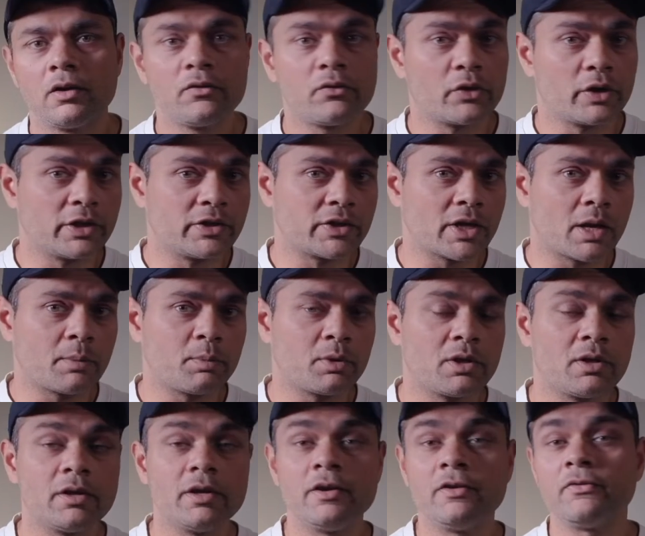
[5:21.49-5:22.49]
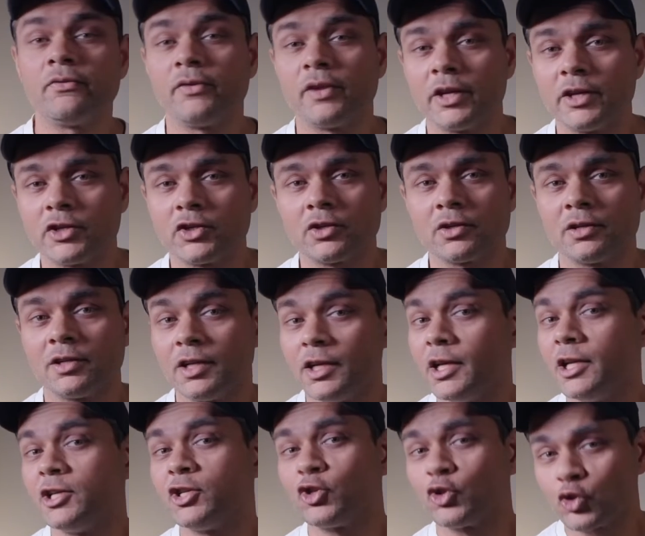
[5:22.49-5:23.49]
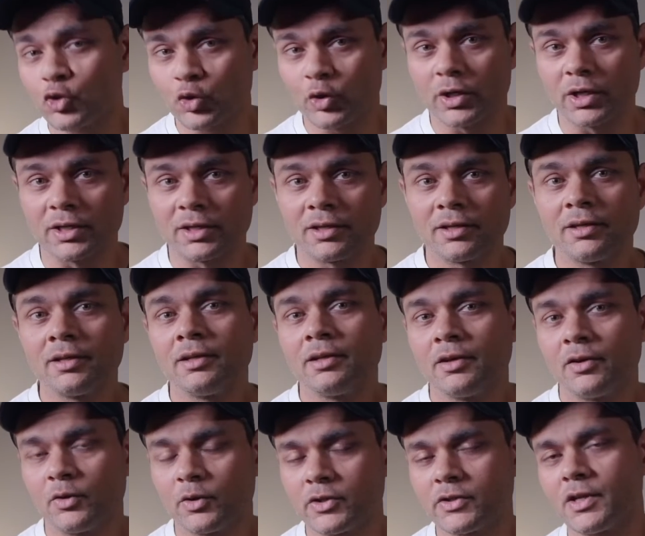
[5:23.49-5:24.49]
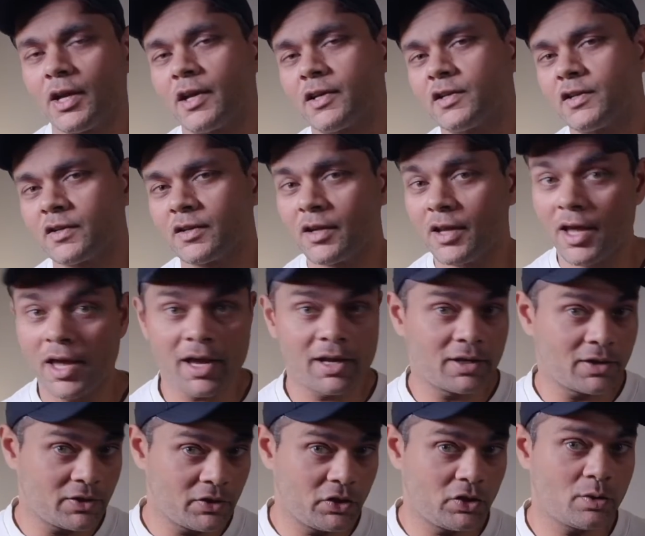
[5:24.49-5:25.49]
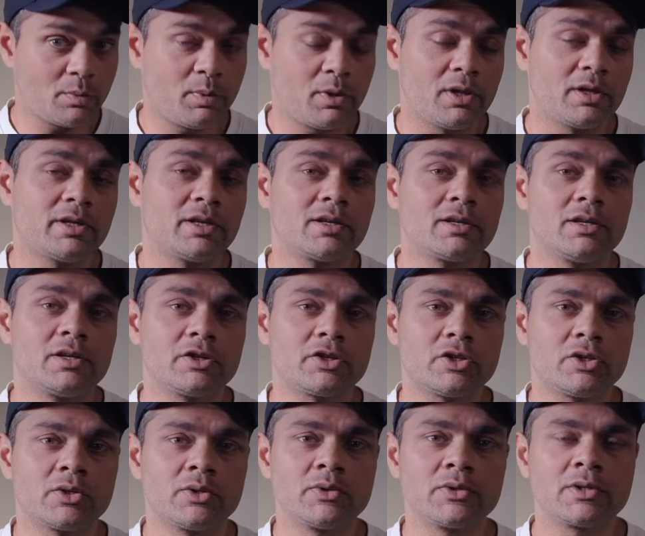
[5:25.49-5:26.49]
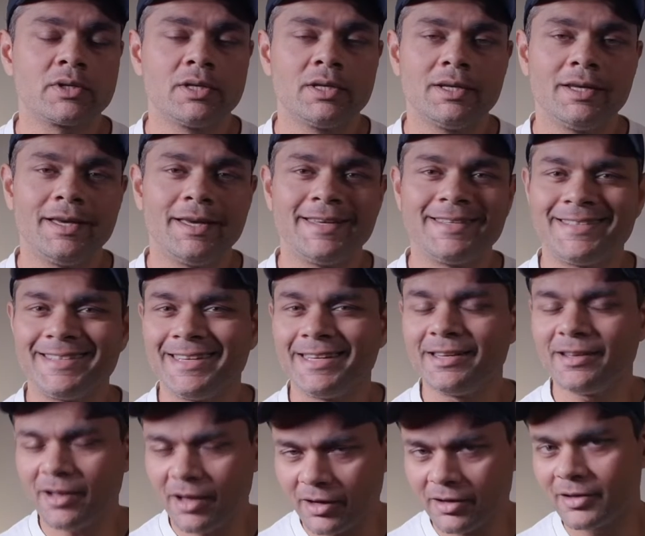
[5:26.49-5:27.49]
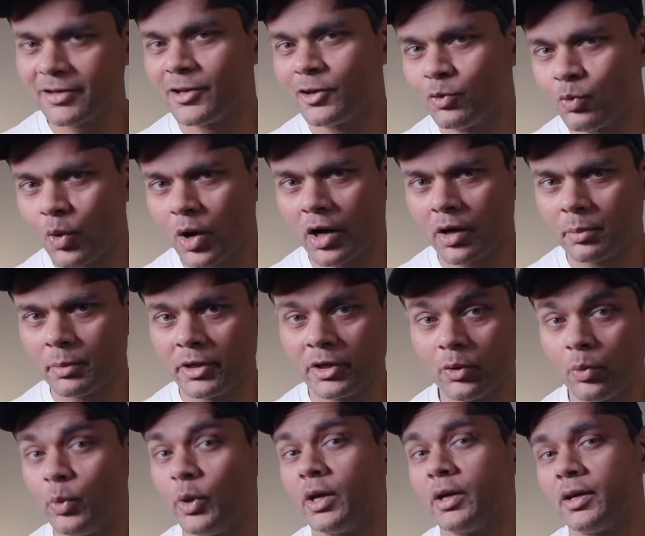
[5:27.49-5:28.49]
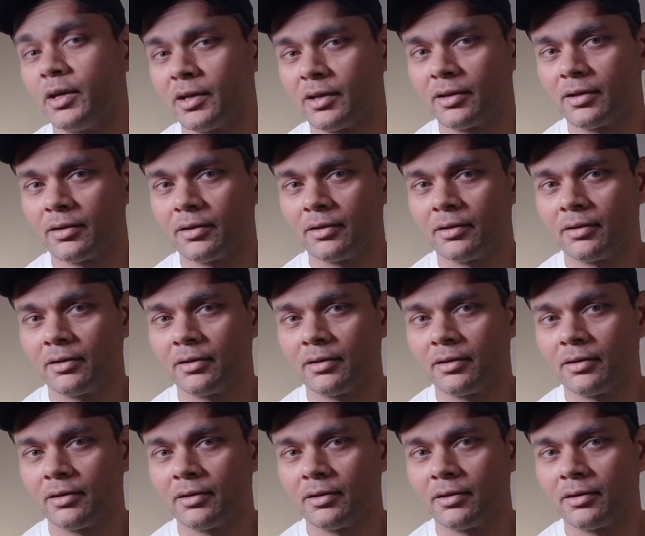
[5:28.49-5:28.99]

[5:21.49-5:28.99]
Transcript: For example, inflation, interest rate, recession, and geopolitical issues is the current environment we are in.